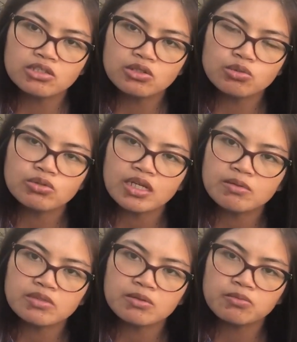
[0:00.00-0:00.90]
2
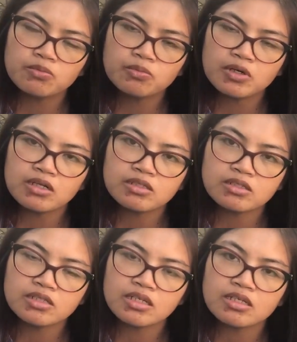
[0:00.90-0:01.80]
times a
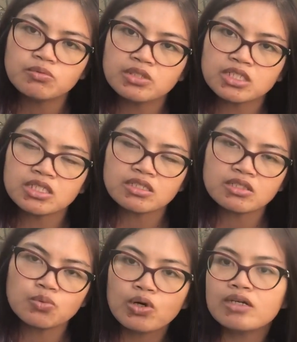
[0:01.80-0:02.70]
day, which
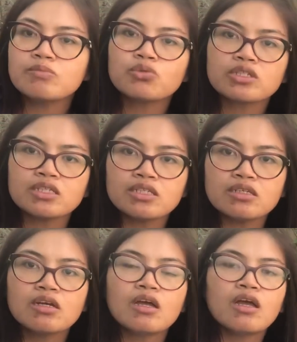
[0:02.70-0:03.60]
is one morning,
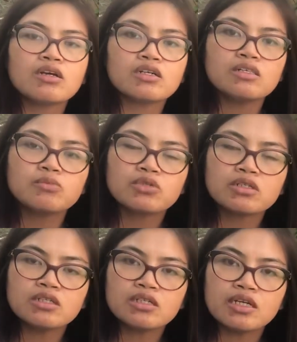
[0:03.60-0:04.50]
early
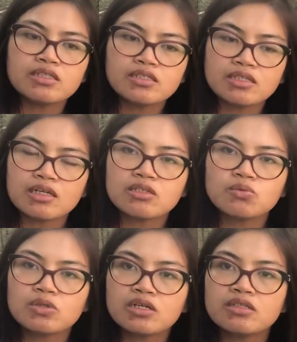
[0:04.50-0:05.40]
morning, and the second
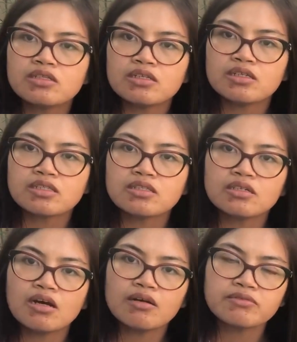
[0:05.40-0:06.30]
one is in
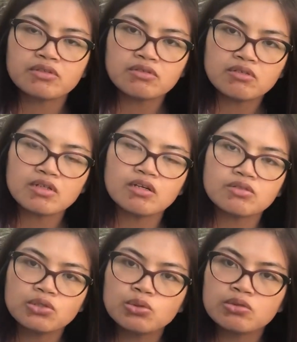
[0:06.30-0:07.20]
the afternoon around
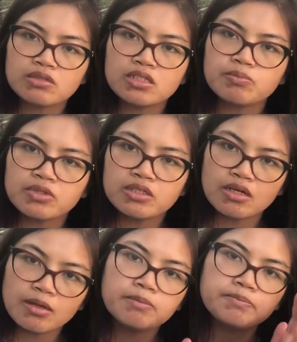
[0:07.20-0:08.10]
2 to 3
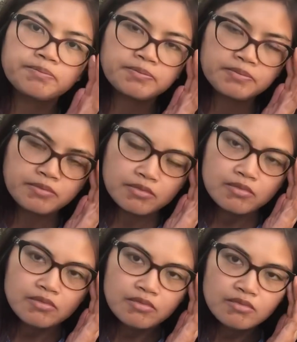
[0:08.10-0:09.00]
p.m.
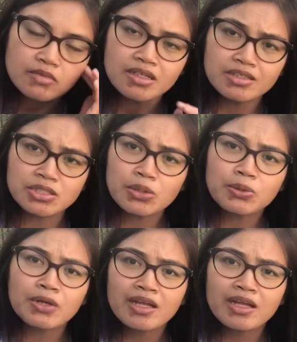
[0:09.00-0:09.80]
So